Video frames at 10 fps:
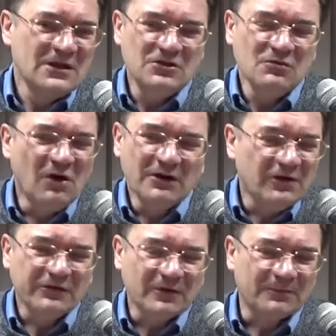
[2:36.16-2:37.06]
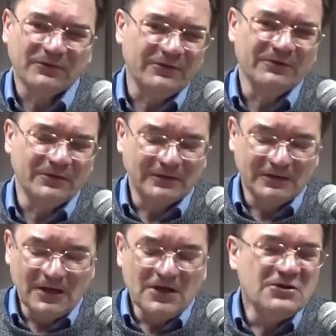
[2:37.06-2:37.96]
You are not obscure.
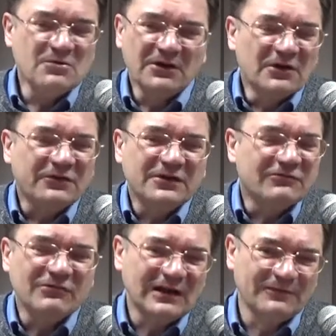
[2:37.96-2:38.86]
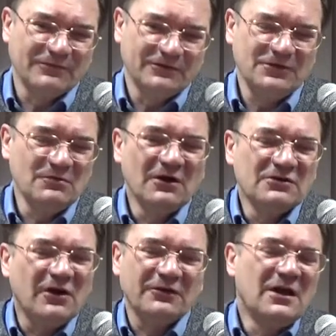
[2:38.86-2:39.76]
You are not irrelevant. You are
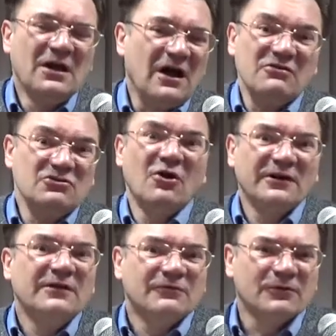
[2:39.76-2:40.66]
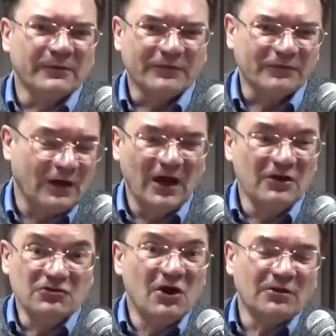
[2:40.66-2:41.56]
not a non-influencer, a
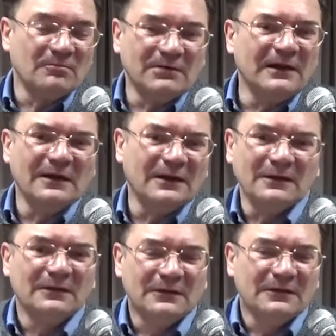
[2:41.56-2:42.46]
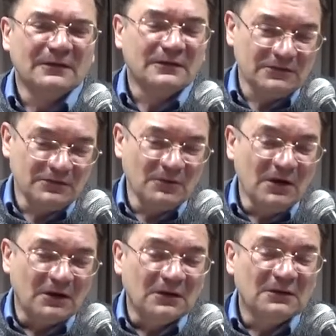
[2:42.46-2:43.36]
non-player. You are.